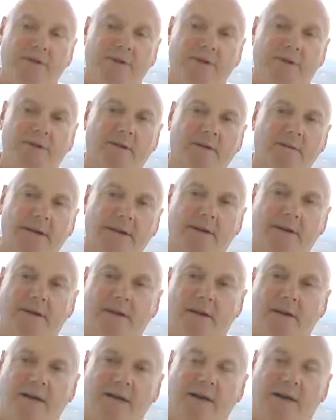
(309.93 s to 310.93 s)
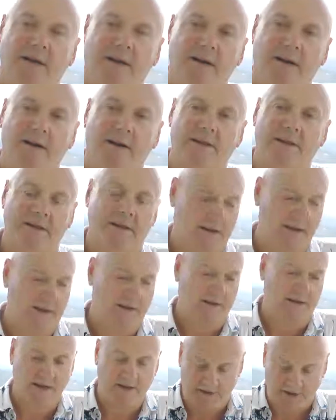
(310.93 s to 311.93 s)
I mean, I think
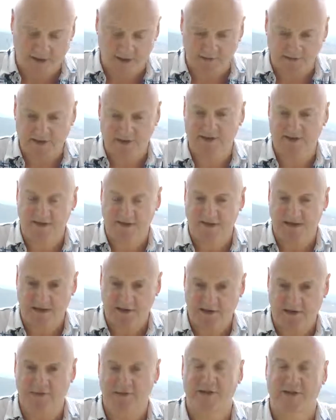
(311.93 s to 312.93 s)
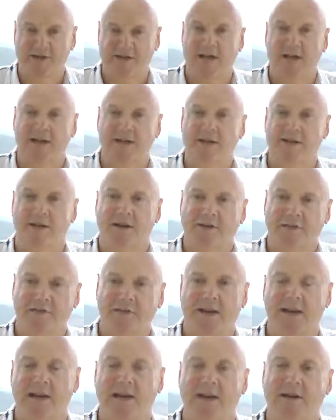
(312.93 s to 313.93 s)
another interesting saying is that a
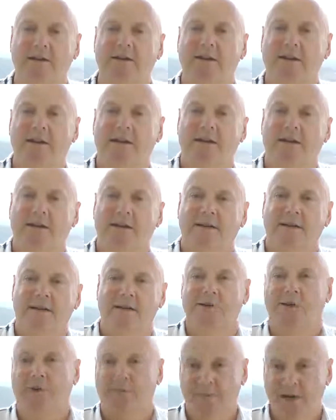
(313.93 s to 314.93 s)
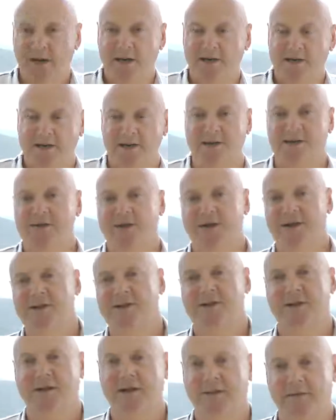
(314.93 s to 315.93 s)
failure is not a person; it's
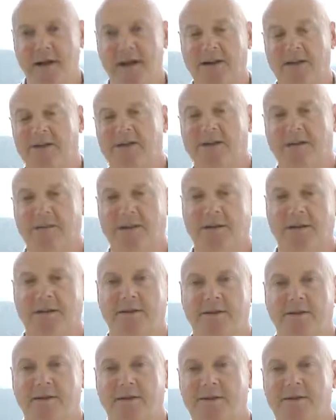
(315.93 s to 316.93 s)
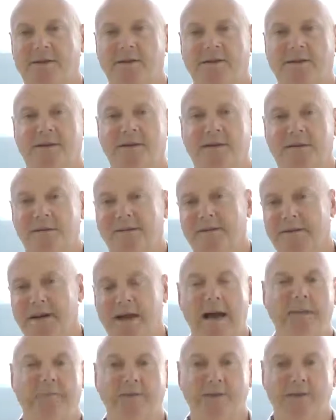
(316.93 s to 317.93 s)
just an event, something that
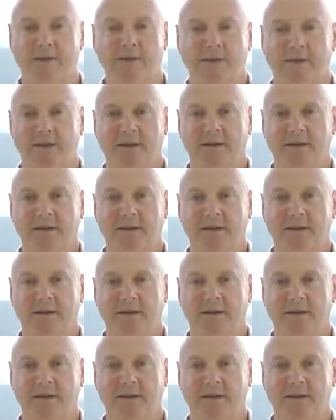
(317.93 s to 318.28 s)
happens.